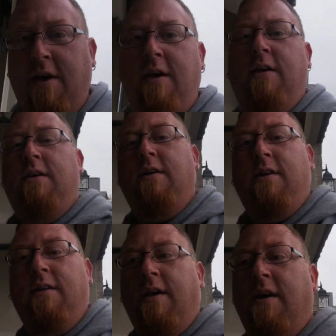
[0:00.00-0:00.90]
they
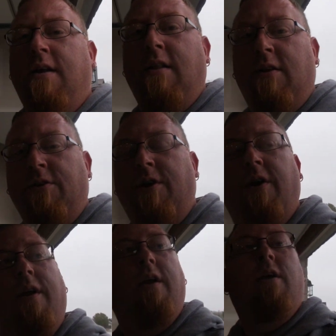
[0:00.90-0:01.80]
did get a little
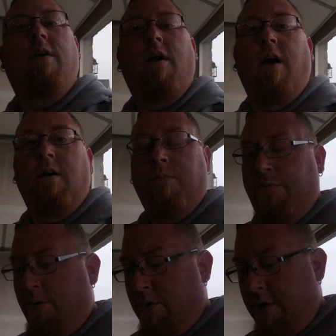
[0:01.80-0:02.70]
dirty
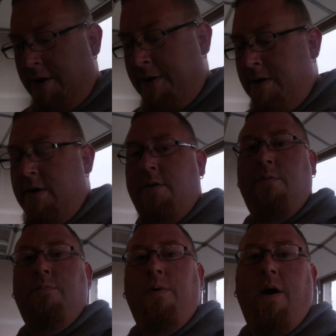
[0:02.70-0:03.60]
before,
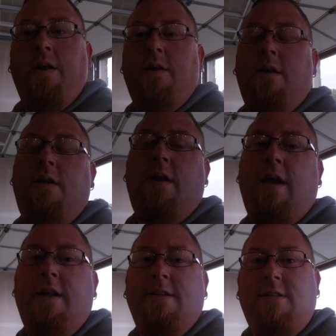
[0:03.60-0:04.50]
but
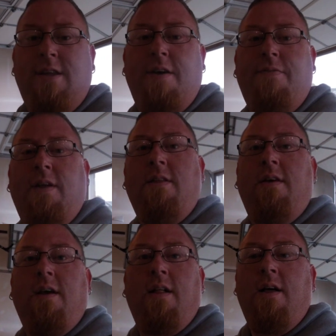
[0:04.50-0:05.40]
it is
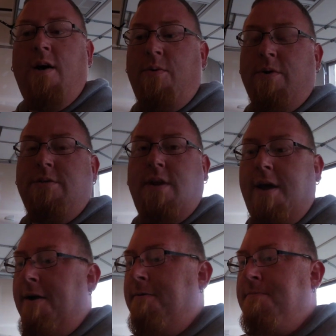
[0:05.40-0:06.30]
definitely a lot worse
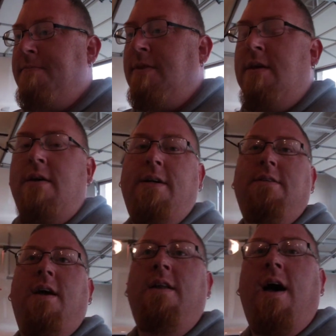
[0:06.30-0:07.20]
now. Like I
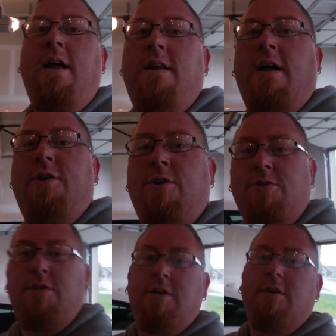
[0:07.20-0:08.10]
said, not a
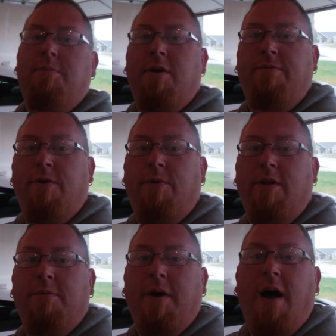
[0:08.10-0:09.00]
huge deal, but if you're one
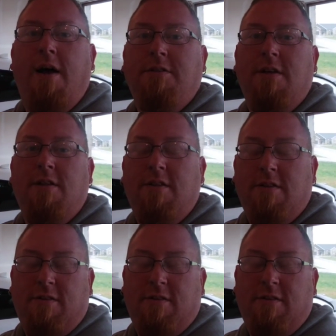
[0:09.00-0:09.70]
of them guys that